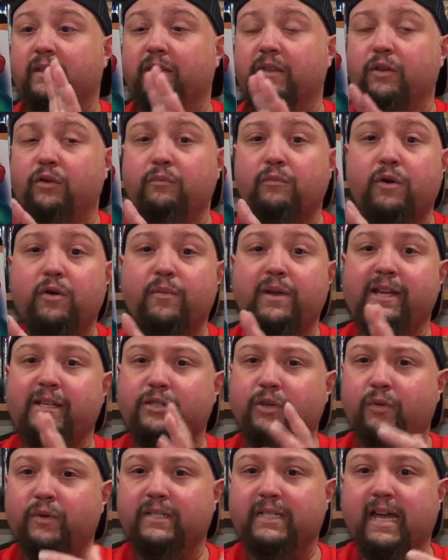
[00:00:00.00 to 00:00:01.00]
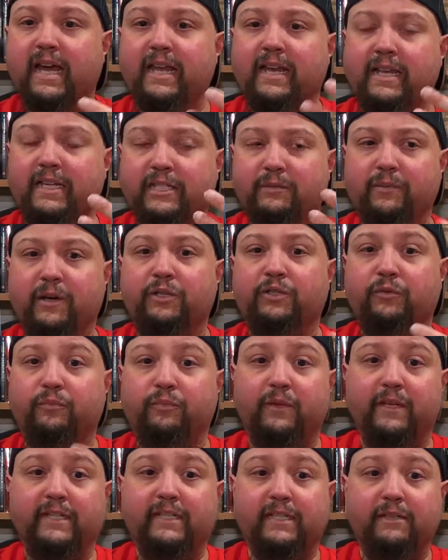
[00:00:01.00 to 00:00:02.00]
Little Mermaid has always had a special
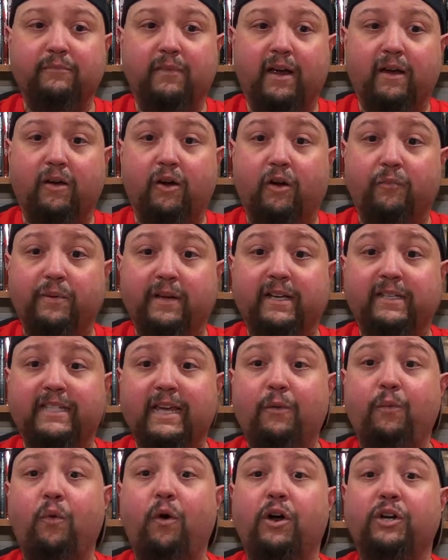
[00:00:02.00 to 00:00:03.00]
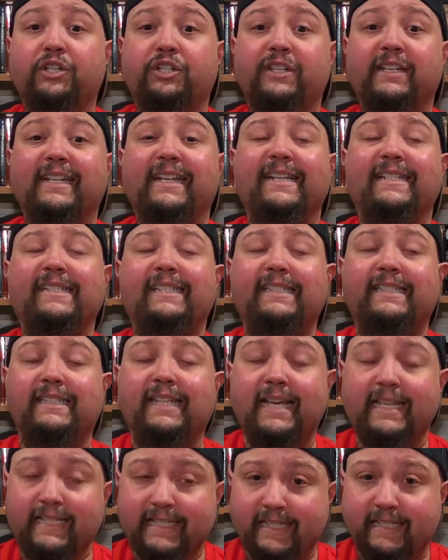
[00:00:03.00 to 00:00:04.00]
place in my heart because I watched it
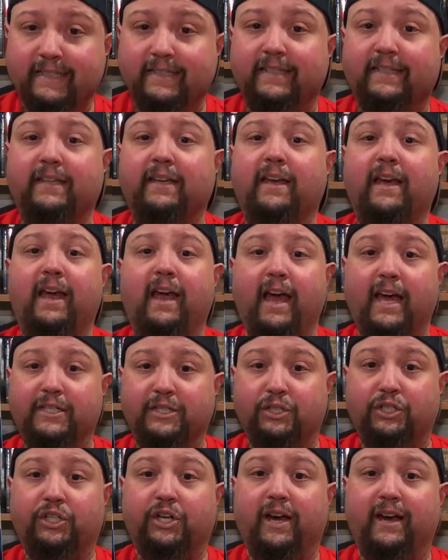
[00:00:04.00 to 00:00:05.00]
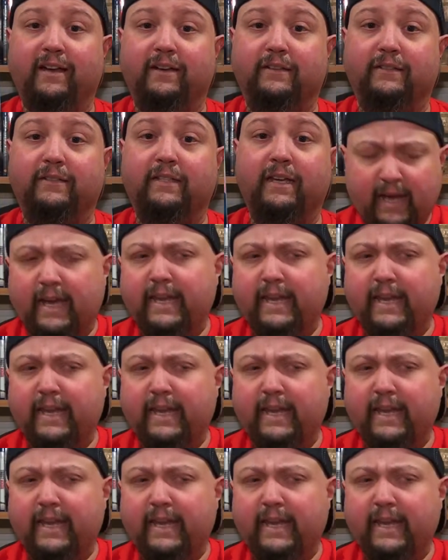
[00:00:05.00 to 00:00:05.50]
incessantly as a child.